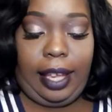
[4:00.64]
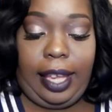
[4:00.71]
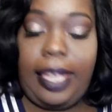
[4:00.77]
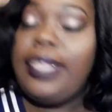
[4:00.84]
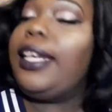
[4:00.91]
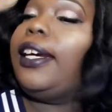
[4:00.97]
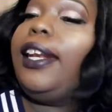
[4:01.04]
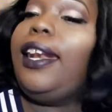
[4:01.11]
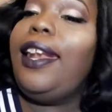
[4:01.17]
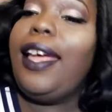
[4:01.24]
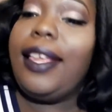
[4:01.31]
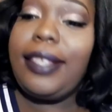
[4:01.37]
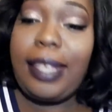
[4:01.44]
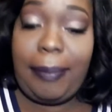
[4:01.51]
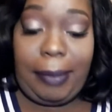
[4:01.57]
It's not the
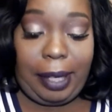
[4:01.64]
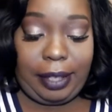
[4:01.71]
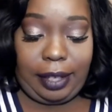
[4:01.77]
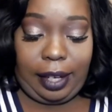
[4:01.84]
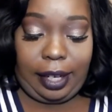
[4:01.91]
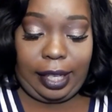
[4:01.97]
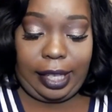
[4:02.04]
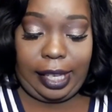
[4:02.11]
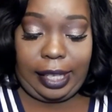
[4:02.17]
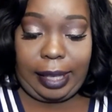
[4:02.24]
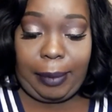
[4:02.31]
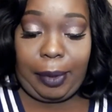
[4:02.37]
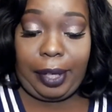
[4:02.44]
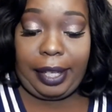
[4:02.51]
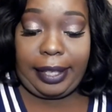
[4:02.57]
last time I talk the things
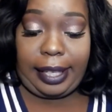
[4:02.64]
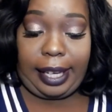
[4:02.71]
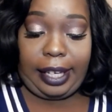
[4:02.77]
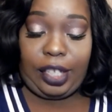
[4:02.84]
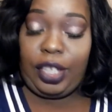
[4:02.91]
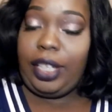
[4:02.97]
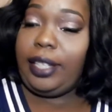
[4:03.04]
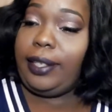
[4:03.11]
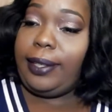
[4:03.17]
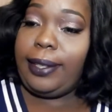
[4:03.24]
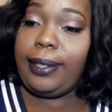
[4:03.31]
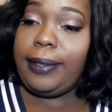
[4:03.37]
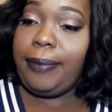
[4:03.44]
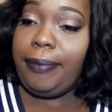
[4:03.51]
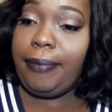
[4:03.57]
about the side
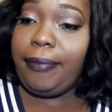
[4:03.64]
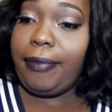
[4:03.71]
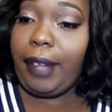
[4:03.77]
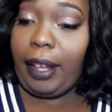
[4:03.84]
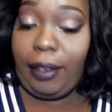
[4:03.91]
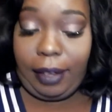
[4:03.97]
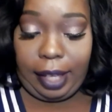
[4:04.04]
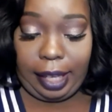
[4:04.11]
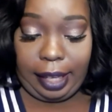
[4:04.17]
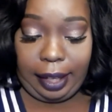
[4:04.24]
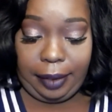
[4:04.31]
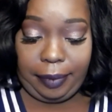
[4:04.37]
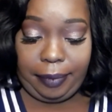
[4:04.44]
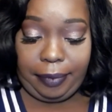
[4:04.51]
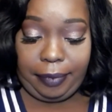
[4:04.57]
chicks. Okay?